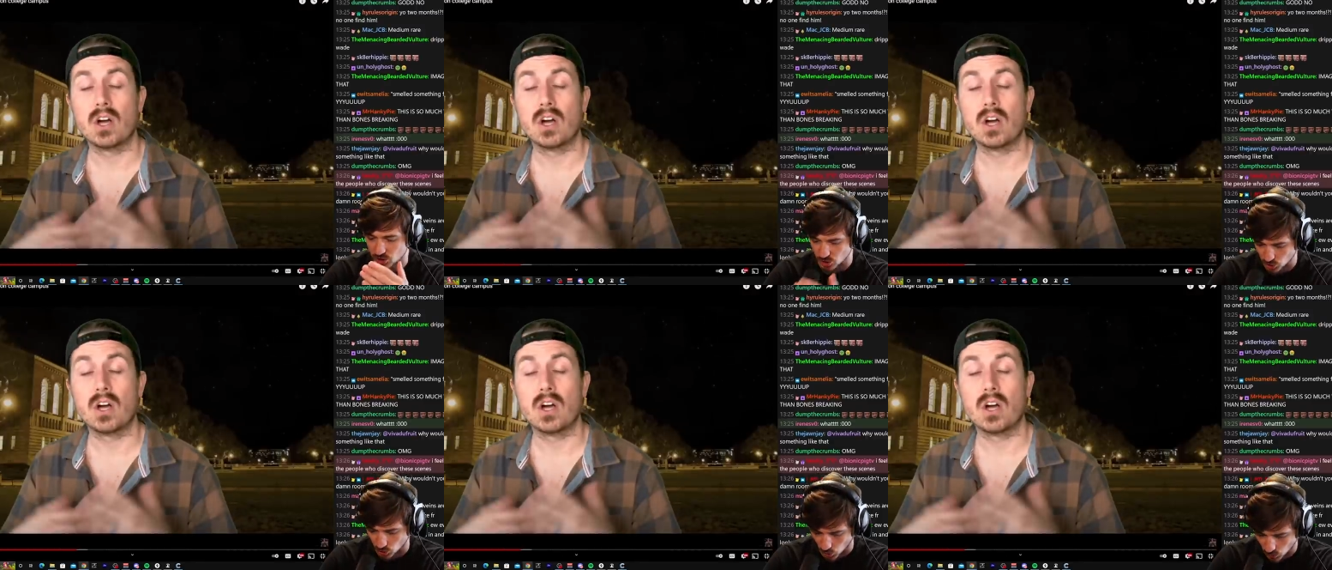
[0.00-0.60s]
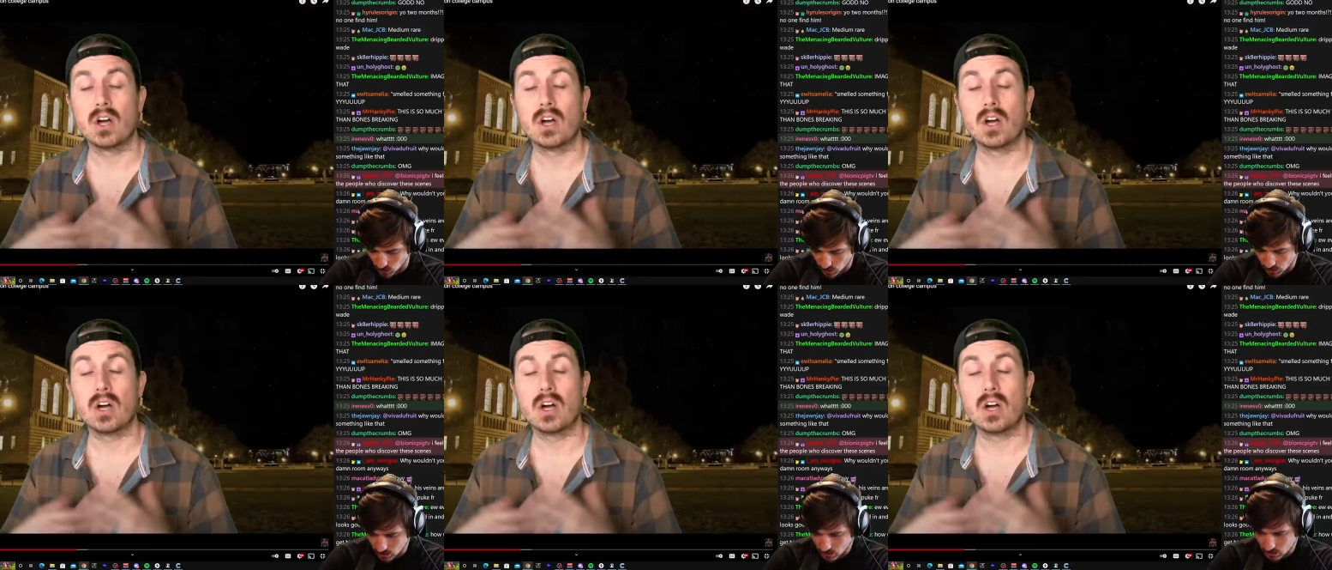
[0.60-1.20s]
Speaker 1: shoe.
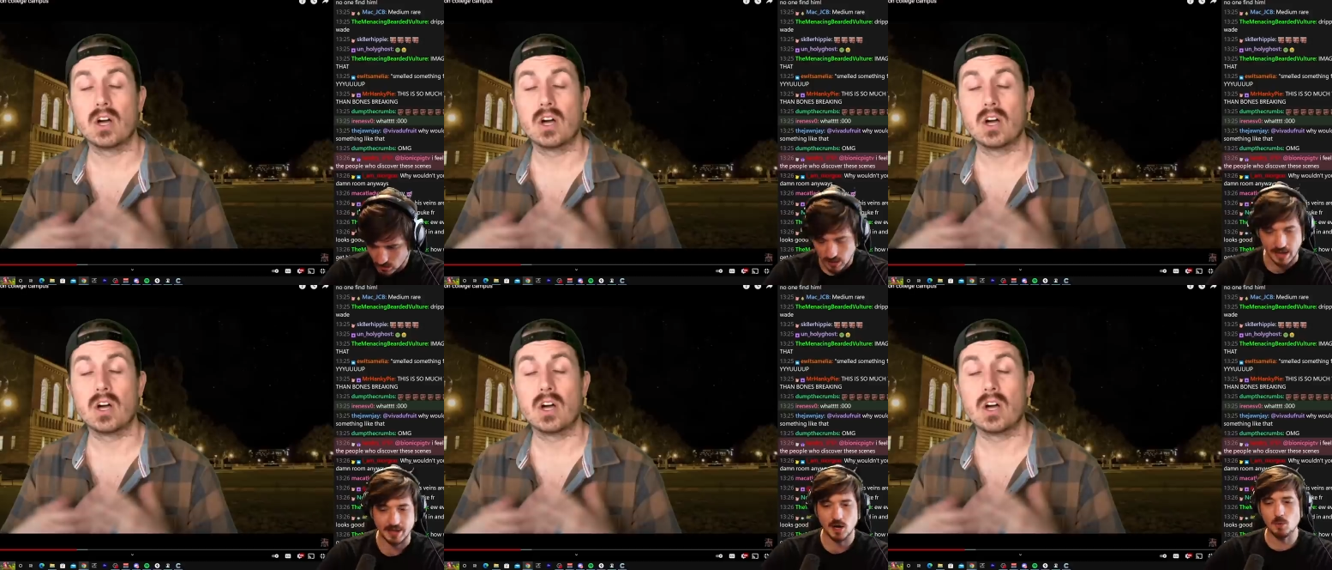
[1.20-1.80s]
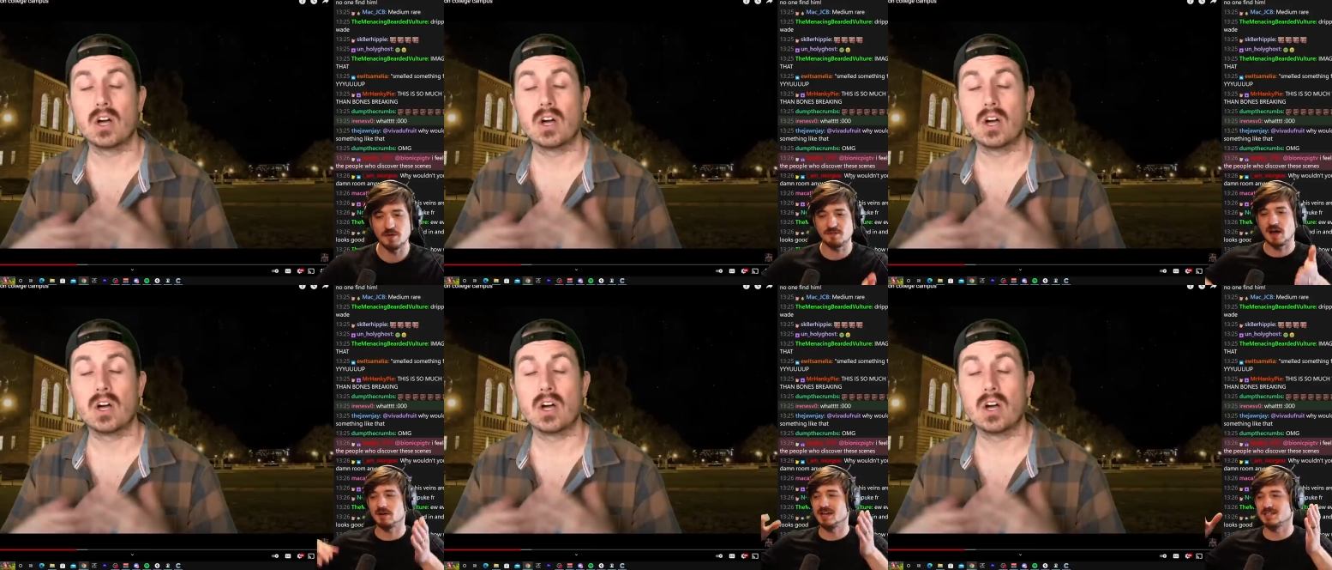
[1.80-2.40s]
I know we
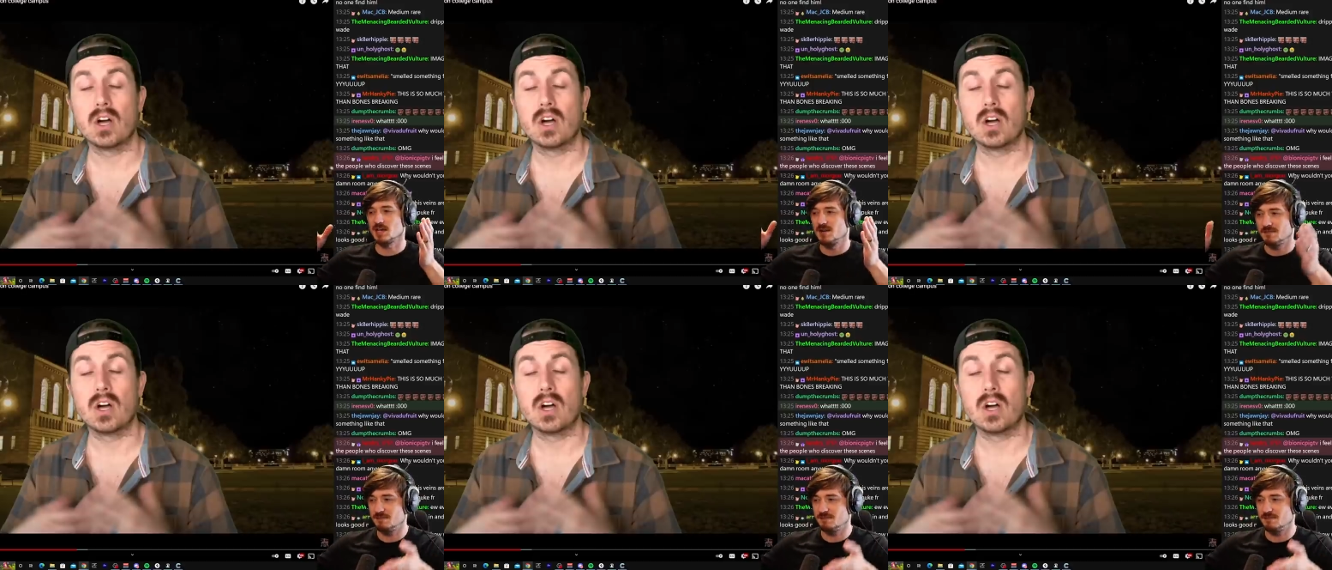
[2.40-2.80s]
found his